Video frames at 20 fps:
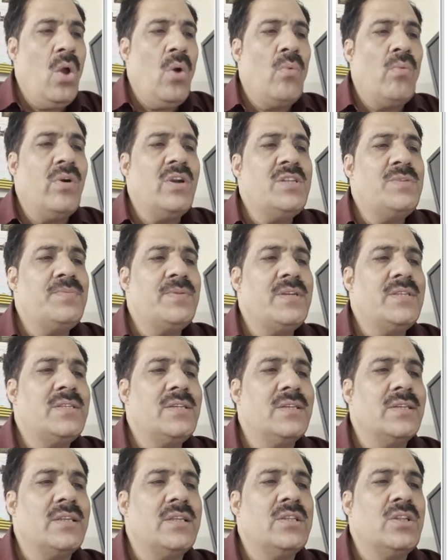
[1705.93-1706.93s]
What is
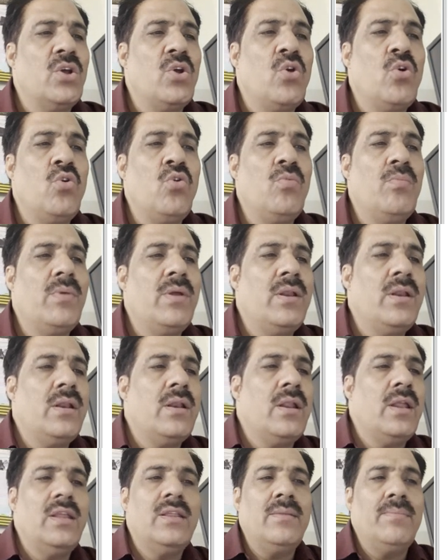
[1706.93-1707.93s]
present in
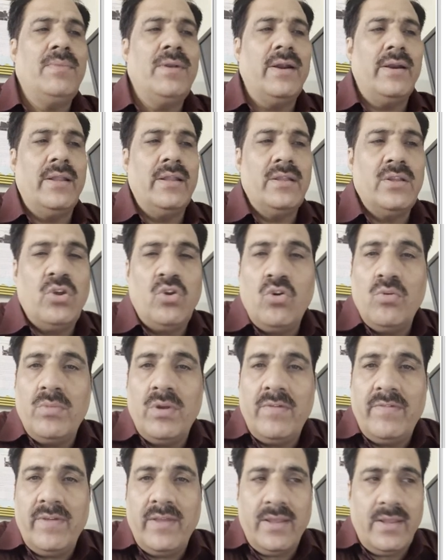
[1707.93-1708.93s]
the blood, in the
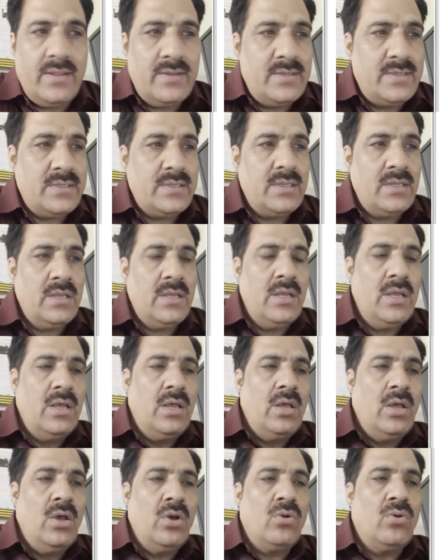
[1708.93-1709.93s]
human veins?
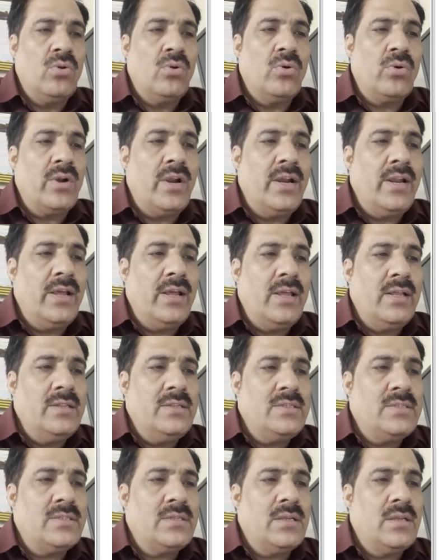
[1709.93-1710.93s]
Chloride
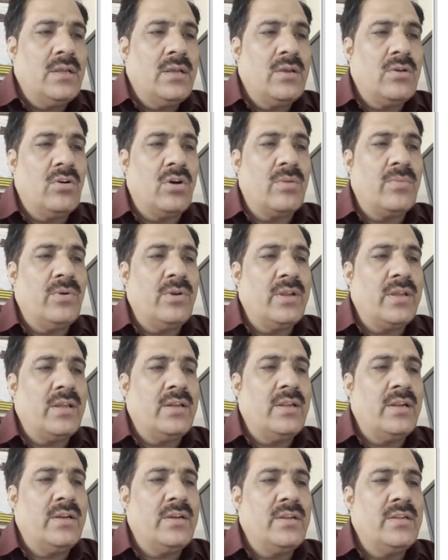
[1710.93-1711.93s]
ions, carbonic
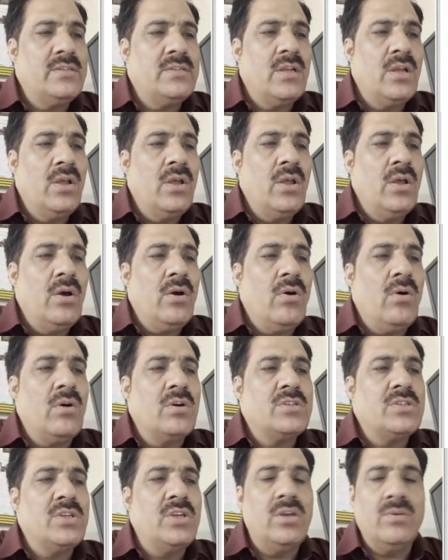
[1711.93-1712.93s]
anhydrase,
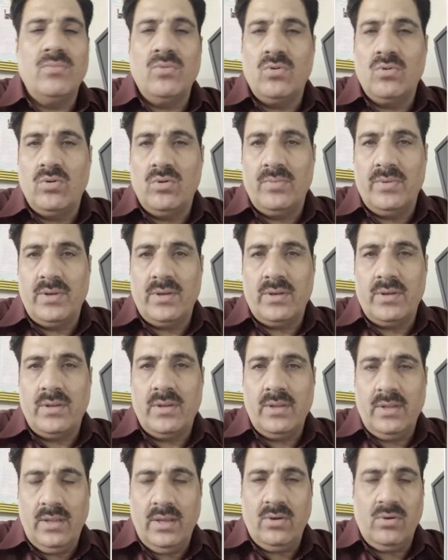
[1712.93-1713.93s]
oxyhemoglobin.
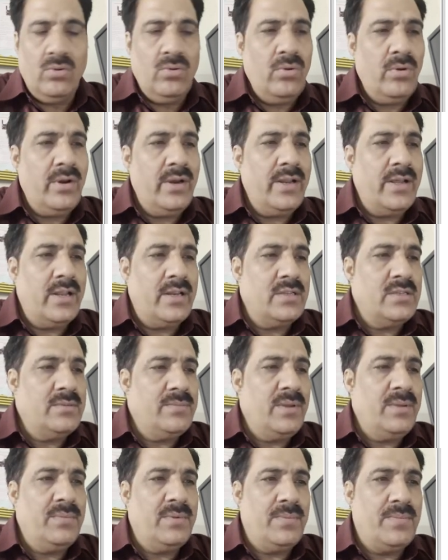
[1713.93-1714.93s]
Chloride ion
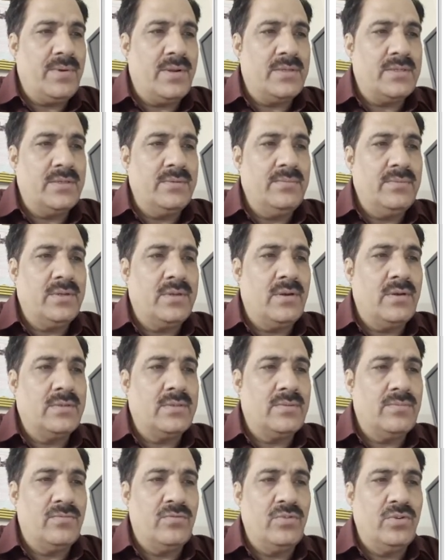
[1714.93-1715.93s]
may be present because
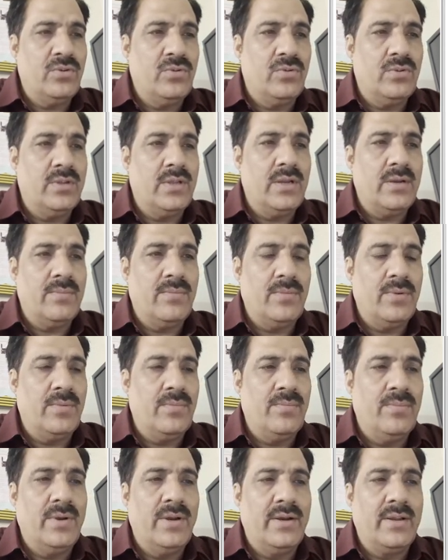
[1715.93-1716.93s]
we know that
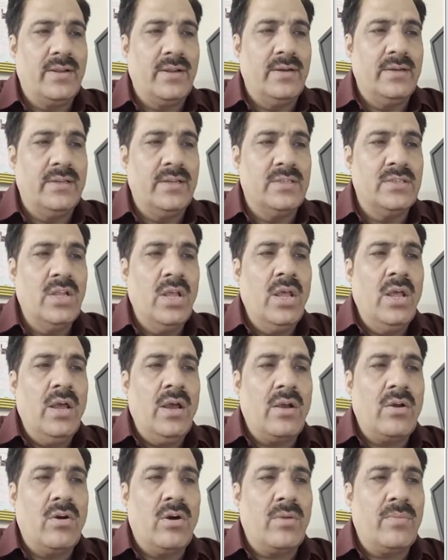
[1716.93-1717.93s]
blood contains
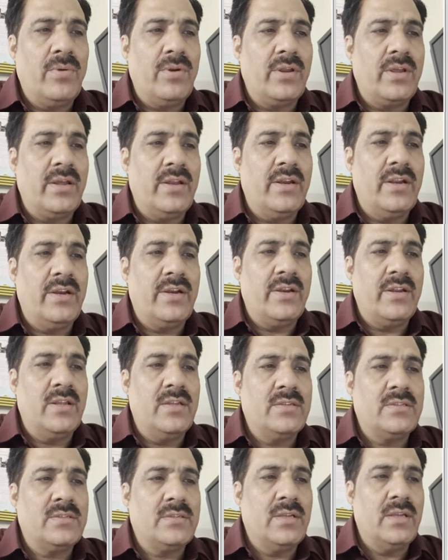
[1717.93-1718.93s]
carbonic
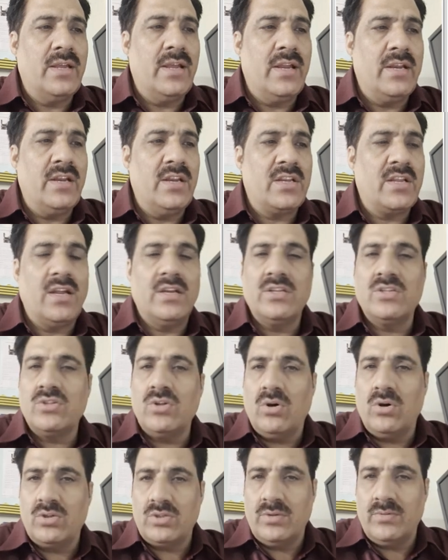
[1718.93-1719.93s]
anhydrase and it contains the
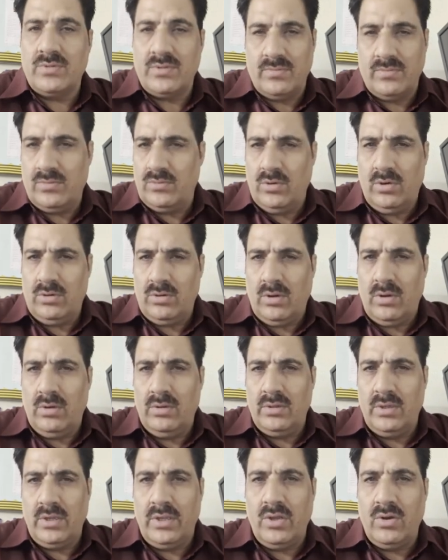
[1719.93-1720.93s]
oxygen. Not all
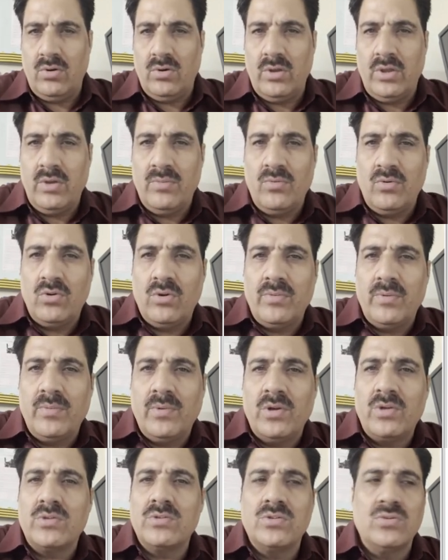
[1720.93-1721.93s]
the hemoglobin
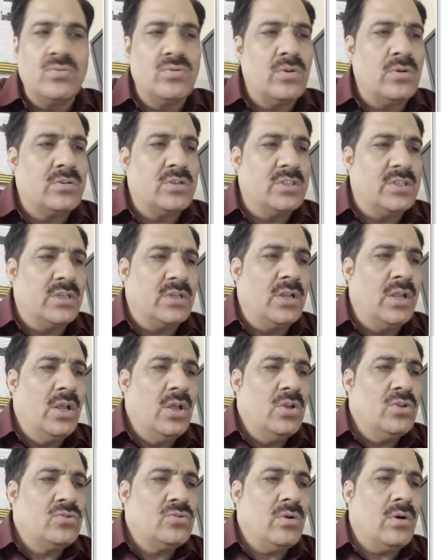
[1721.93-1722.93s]
molecules lose oxygen.
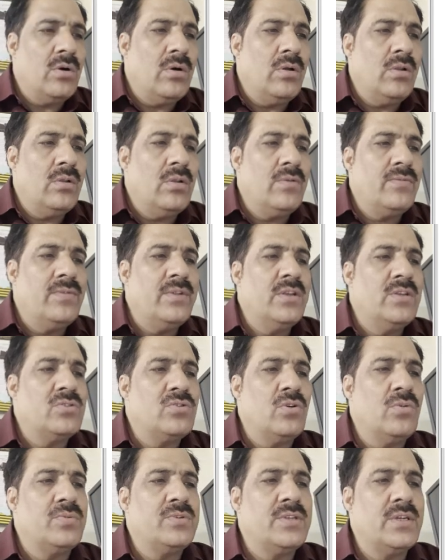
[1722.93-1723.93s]
So all of these
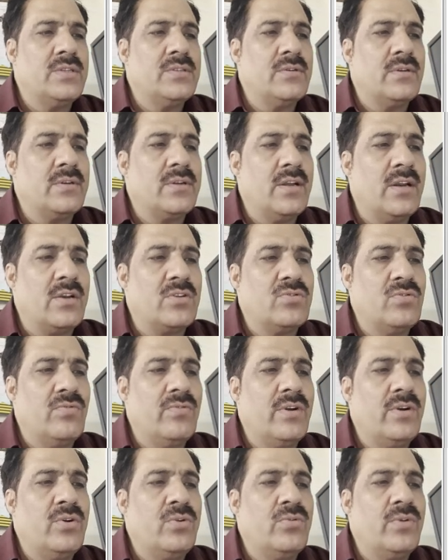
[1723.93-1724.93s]
options are correct. So
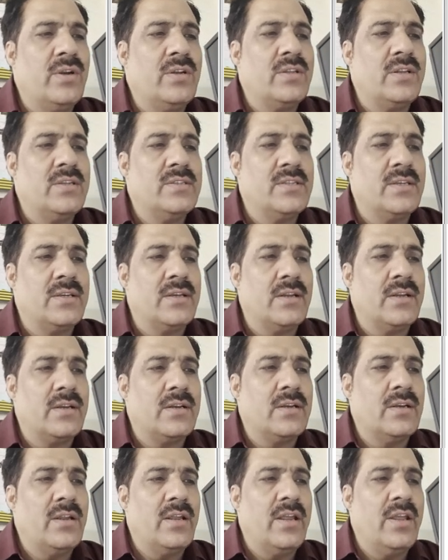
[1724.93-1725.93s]
1, 2, and 3 is the correct.
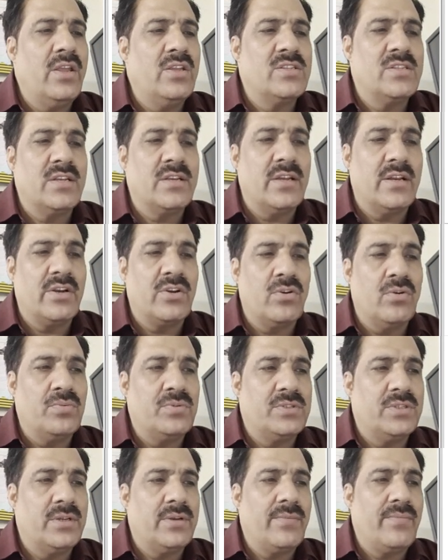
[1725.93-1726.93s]
A is the correct
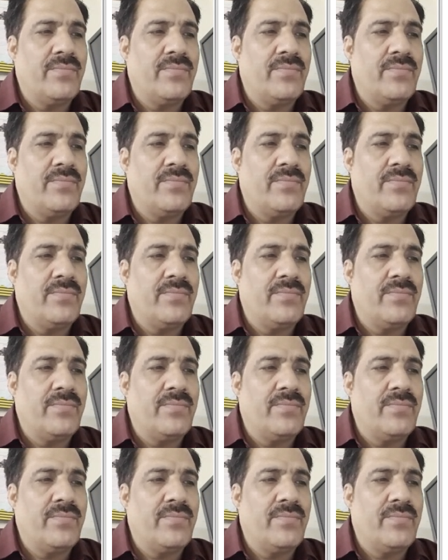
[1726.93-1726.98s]
option.